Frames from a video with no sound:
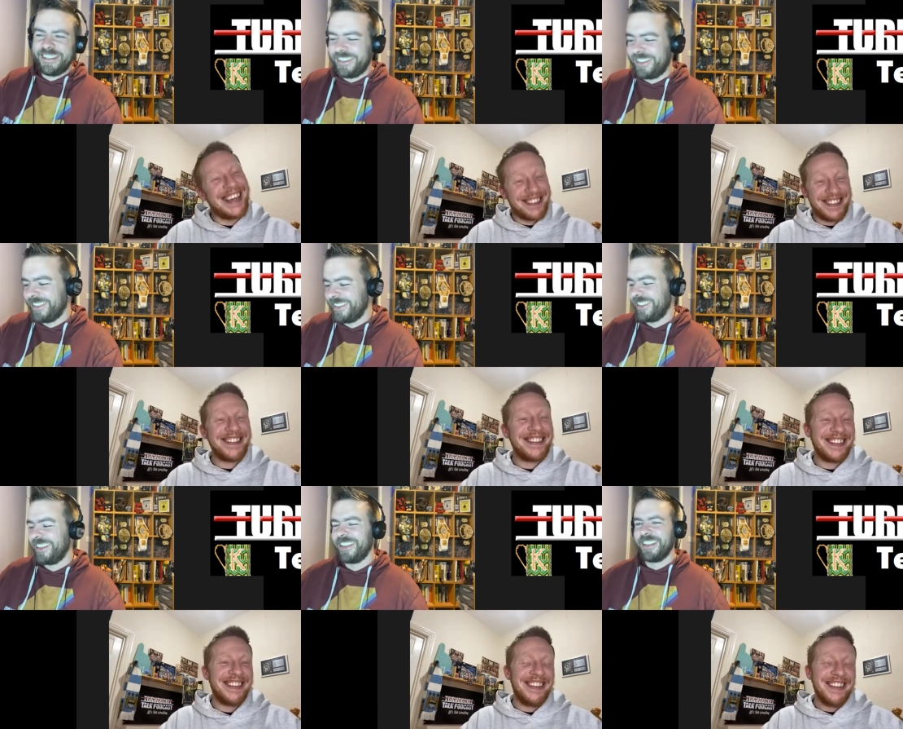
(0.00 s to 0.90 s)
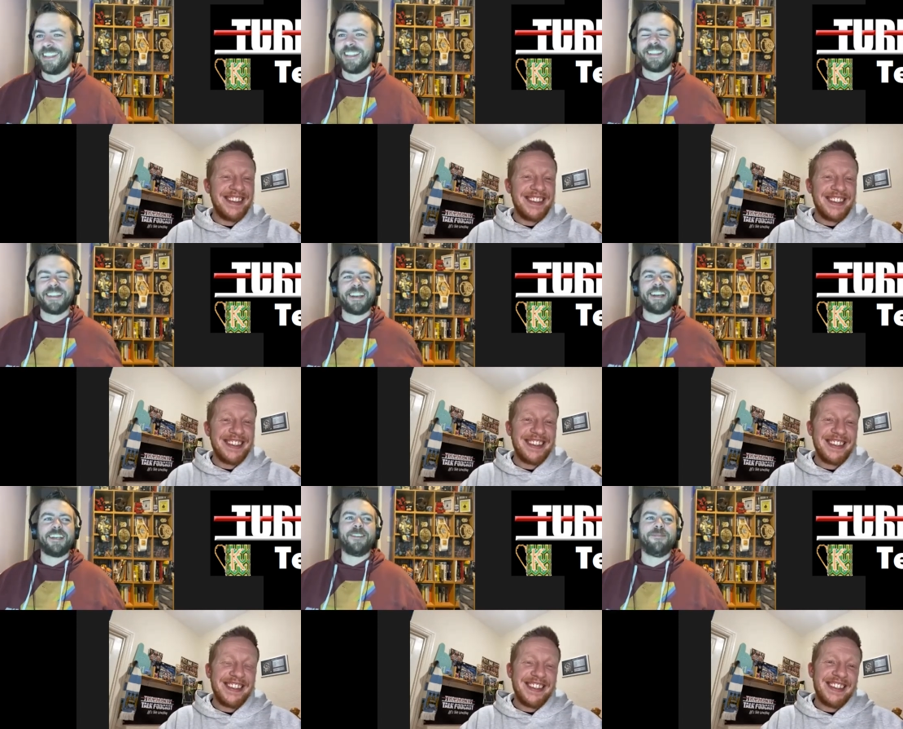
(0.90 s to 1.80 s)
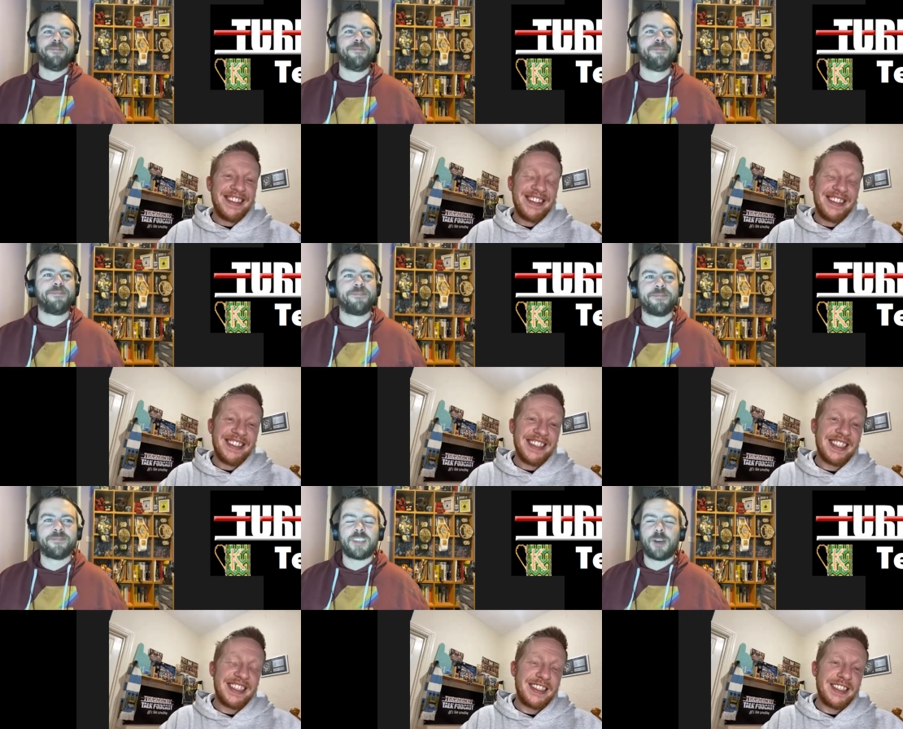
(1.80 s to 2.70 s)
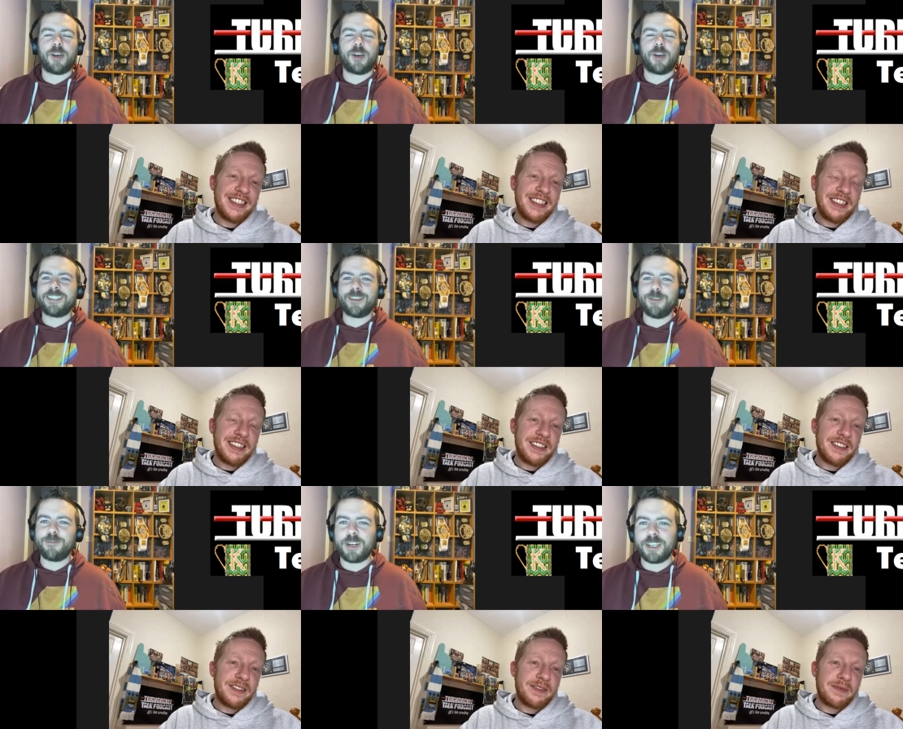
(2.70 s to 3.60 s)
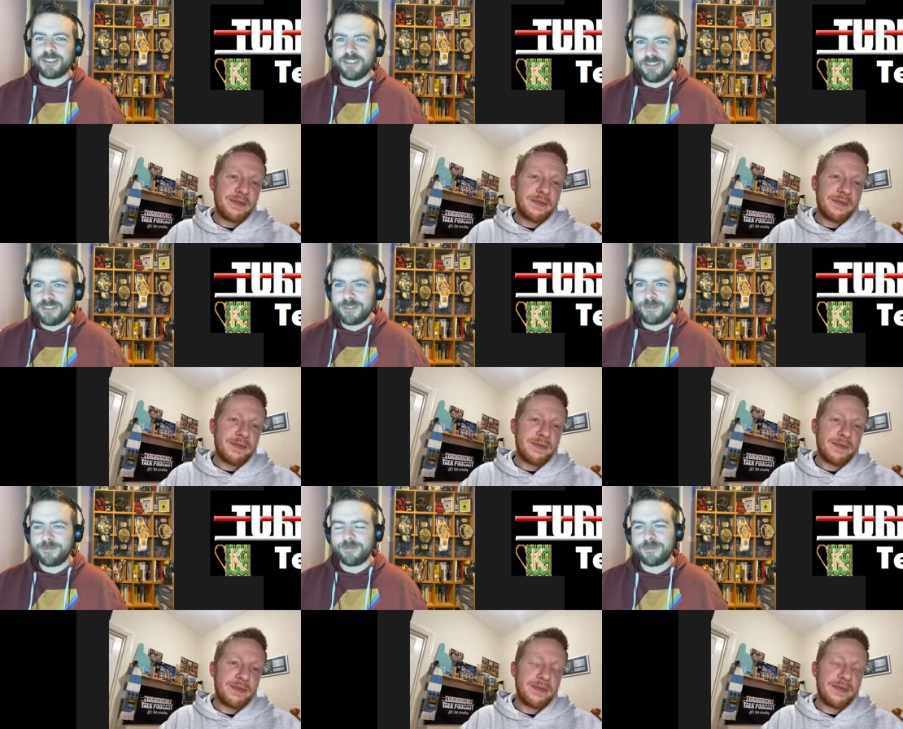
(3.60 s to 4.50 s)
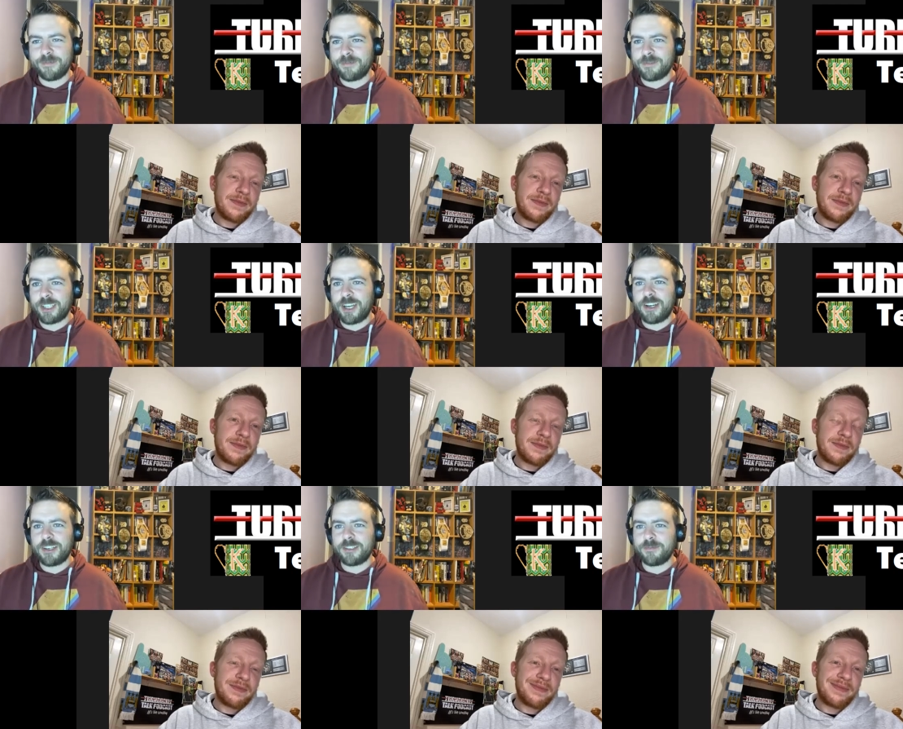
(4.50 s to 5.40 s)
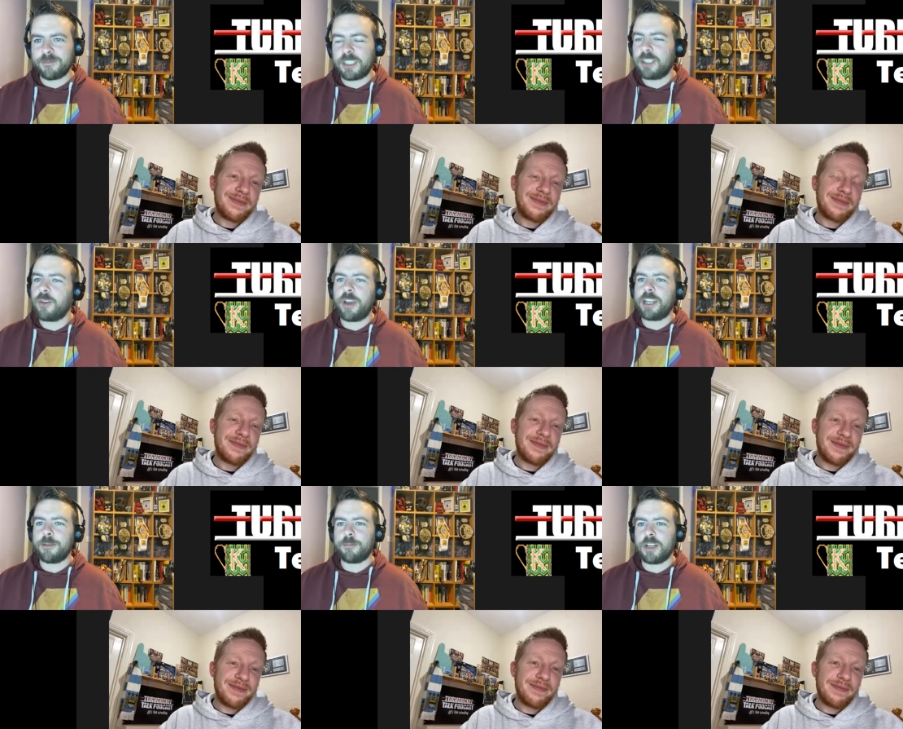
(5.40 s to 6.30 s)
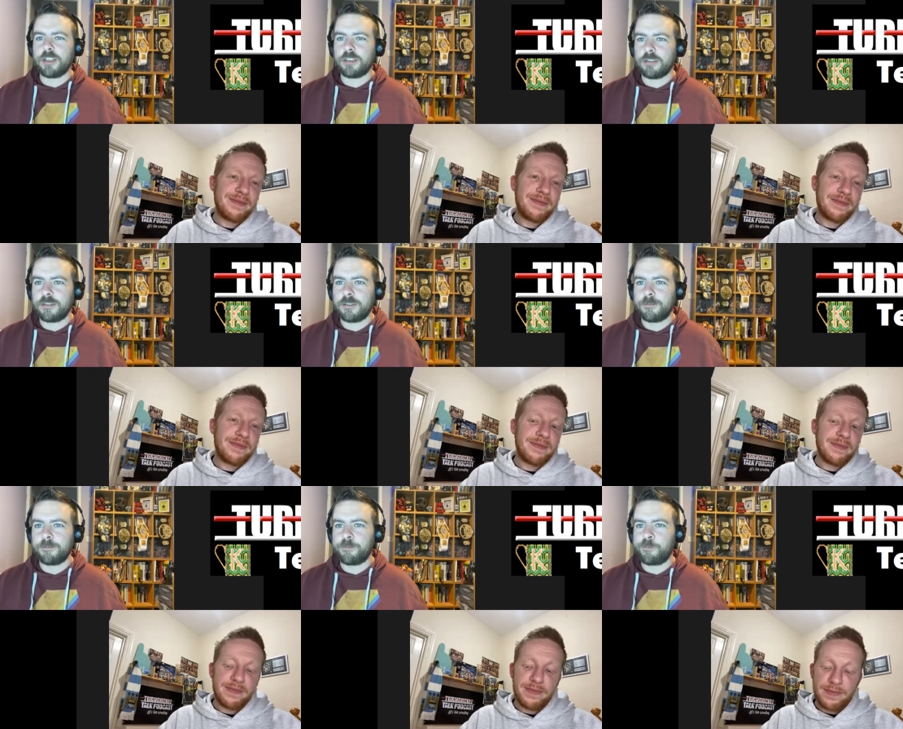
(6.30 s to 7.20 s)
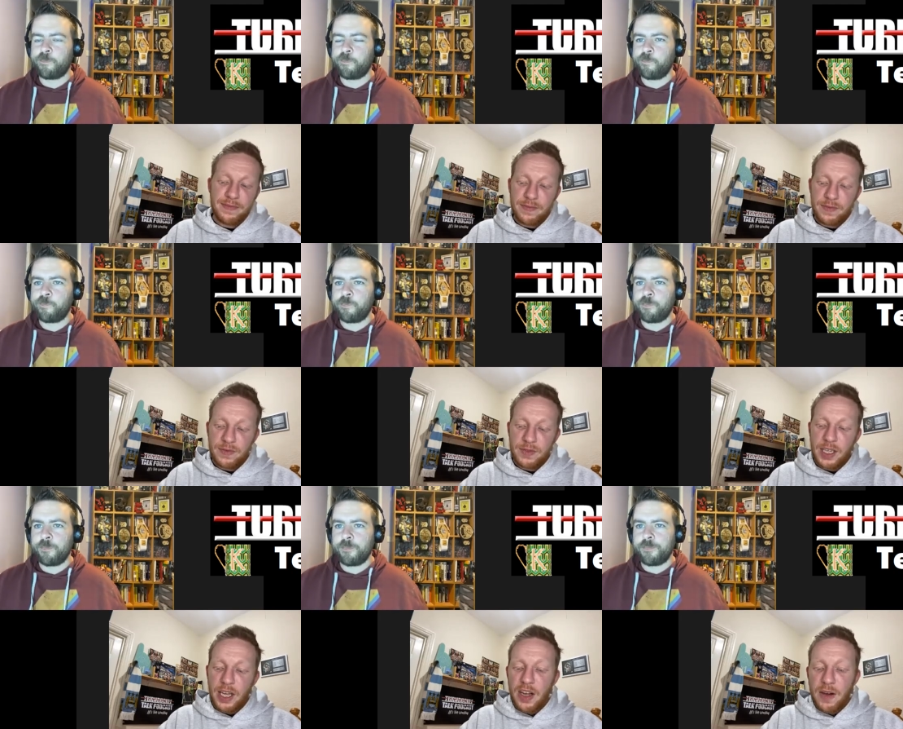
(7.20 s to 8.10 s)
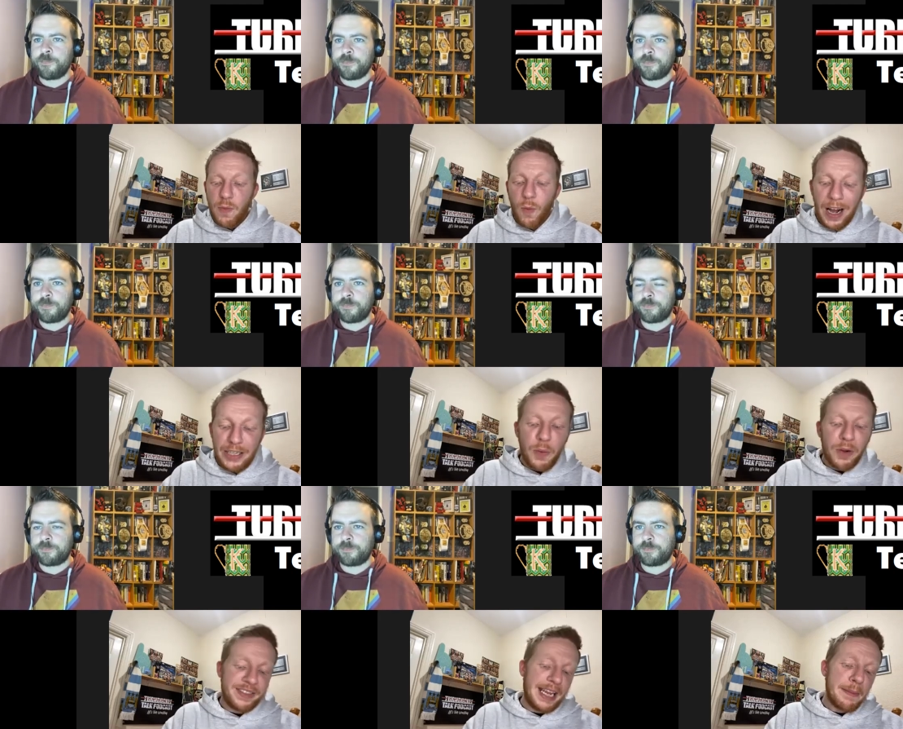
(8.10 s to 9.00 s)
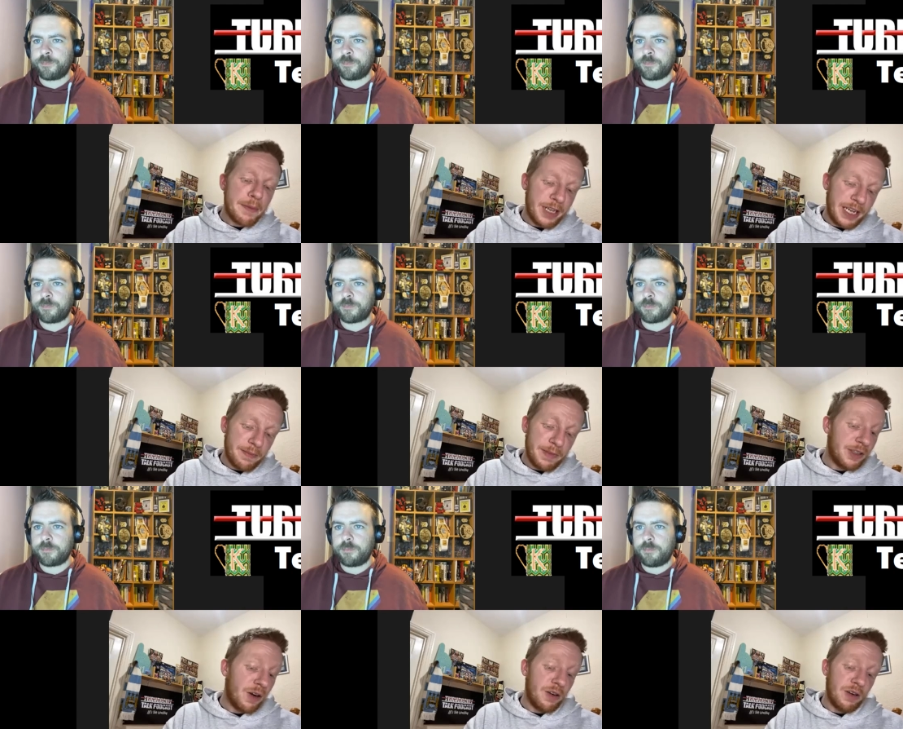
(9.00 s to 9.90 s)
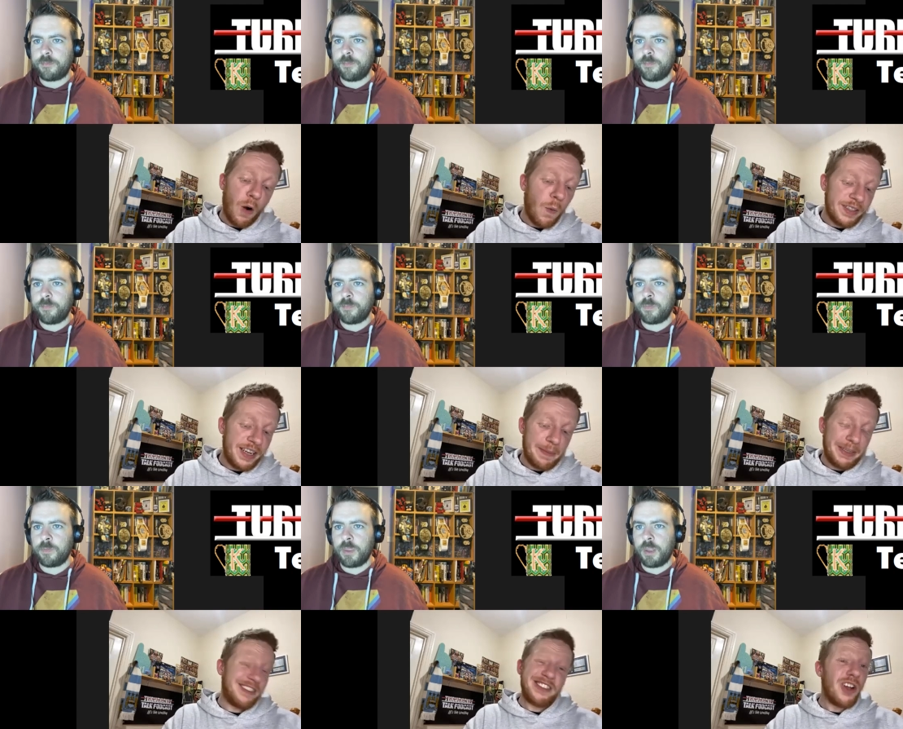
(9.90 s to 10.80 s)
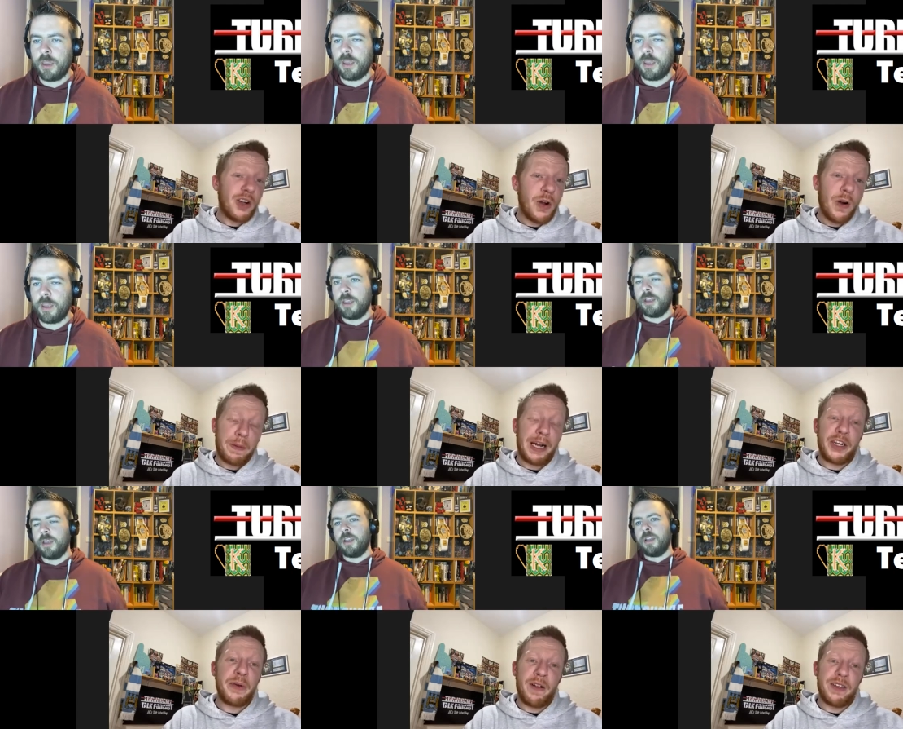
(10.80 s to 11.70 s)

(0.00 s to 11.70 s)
Speaker 1: it's good. Um, I wish I could do impressions. It's hard. Can you do any
Speaker 2: impressions? Um, well, I do one to Emily, my daughter, all the time, but it's not good, but I do it all the